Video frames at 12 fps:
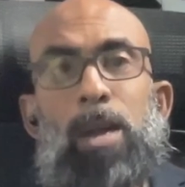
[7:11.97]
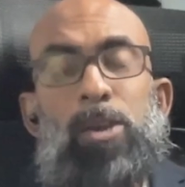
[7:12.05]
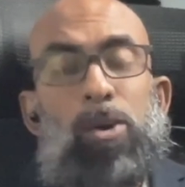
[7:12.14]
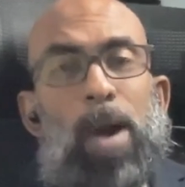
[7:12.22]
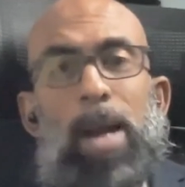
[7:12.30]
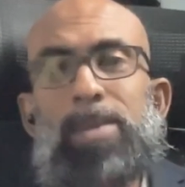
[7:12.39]

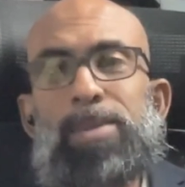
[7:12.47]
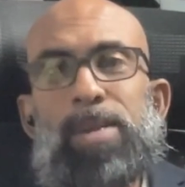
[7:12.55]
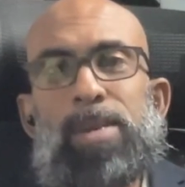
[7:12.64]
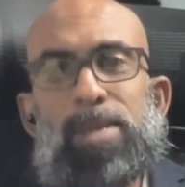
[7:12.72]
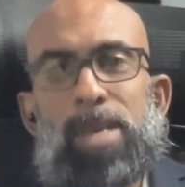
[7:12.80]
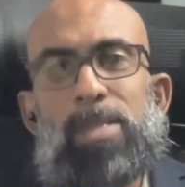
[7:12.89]
No, I
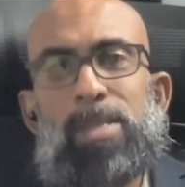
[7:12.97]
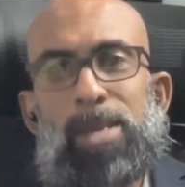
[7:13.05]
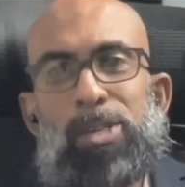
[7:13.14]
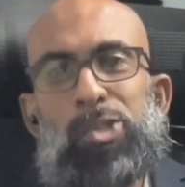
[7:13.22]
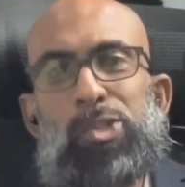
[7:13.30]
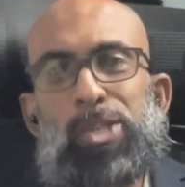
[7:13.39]
think that
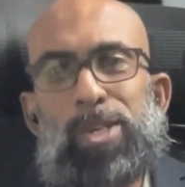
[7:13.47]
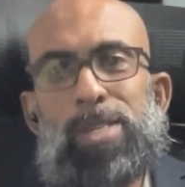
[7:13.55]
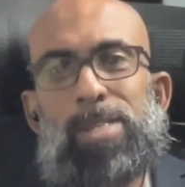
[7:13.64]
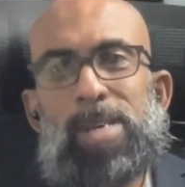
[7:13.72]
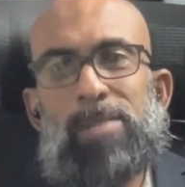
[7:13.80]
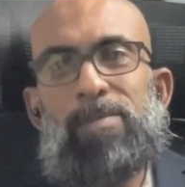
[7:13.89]
they
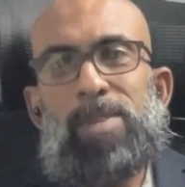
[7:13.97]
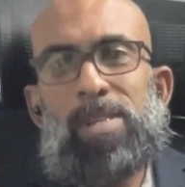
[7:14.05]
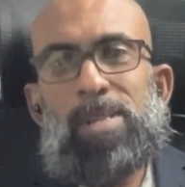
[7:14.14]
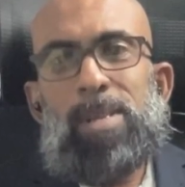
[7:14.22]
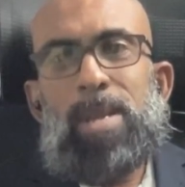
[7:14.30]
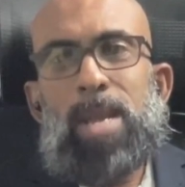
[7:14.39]
should
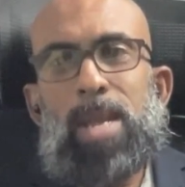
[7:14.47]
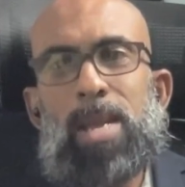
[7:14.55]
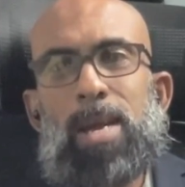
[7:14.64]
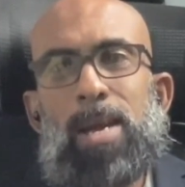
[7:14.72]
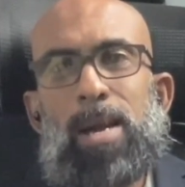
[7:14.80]
definitely